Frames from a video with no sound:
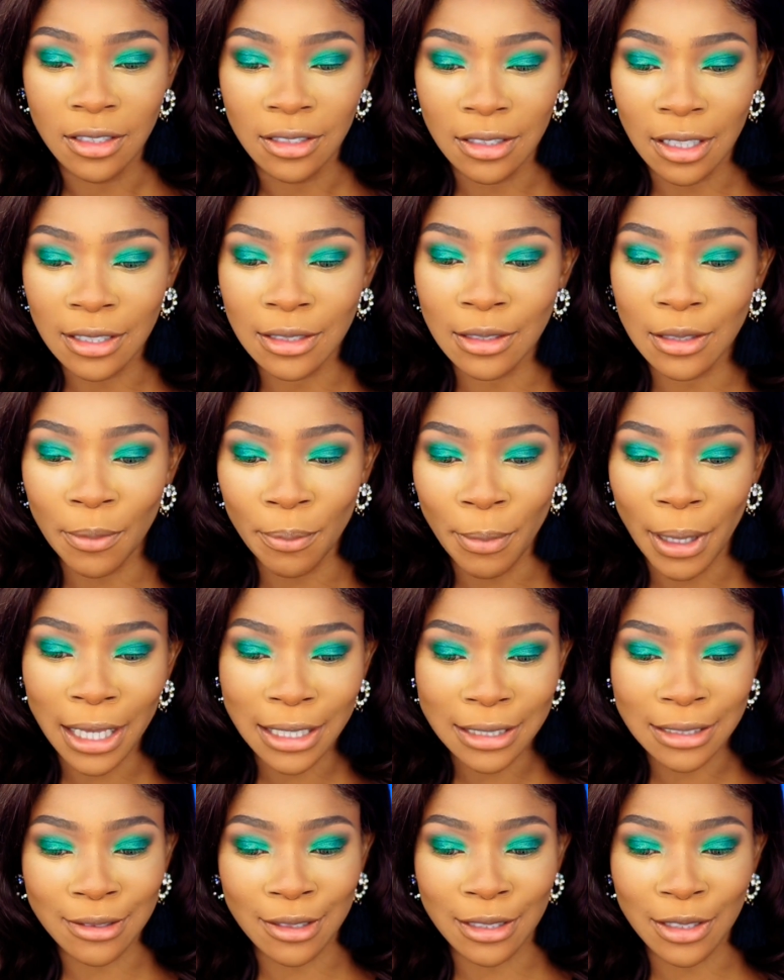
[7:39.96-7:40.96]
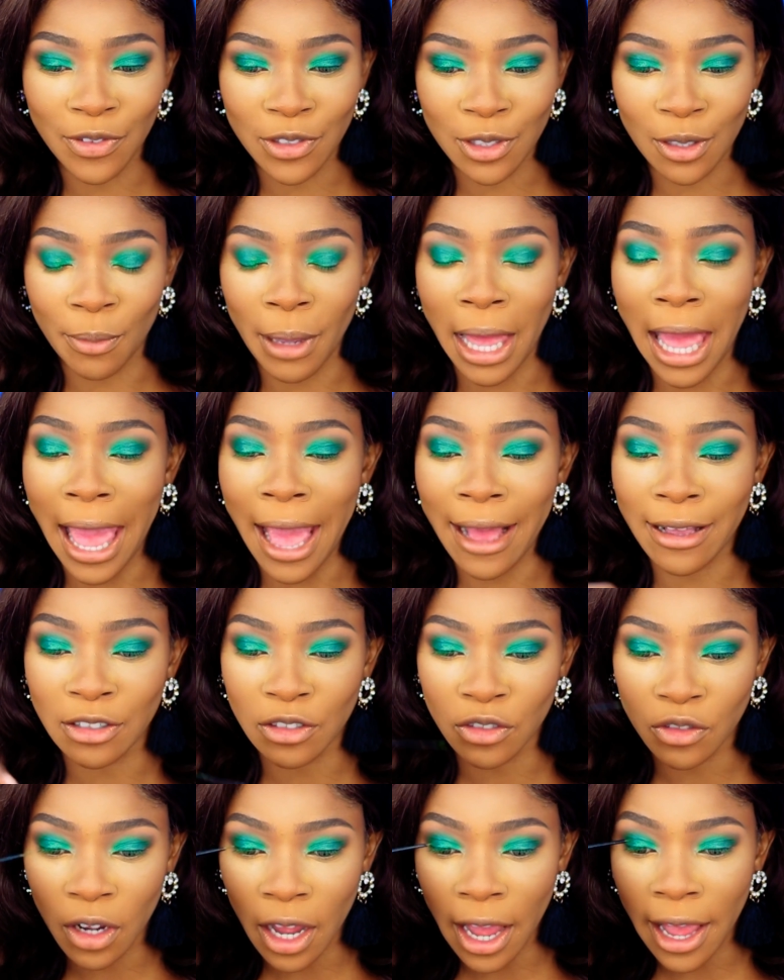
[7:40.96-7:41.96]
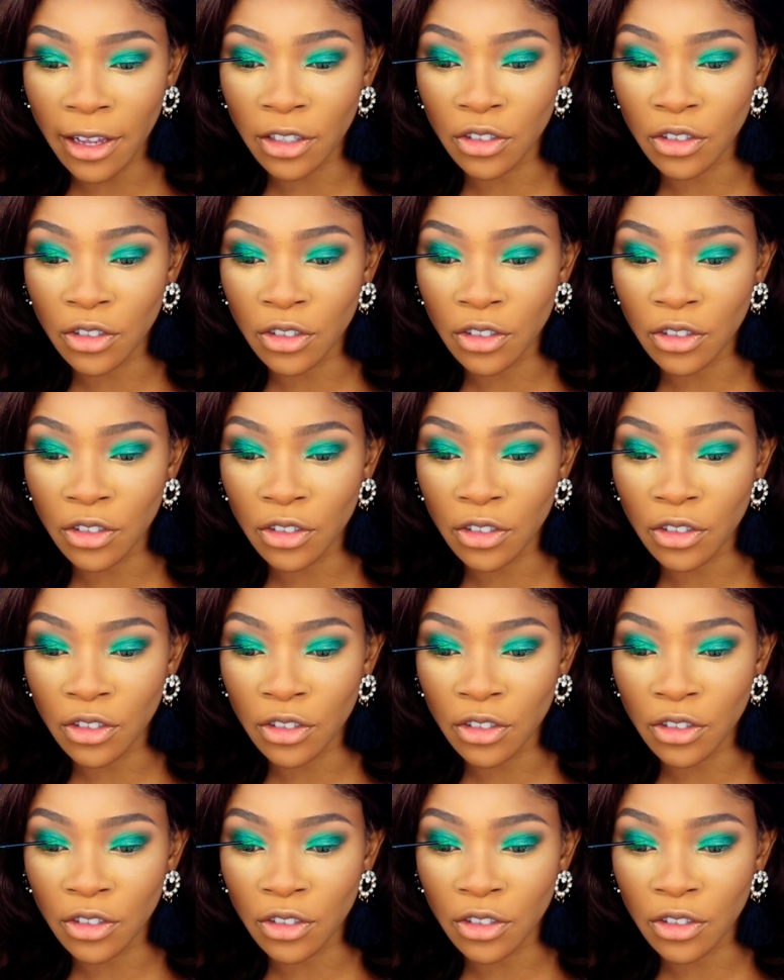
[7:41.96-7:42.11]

just to mix, just for some extra,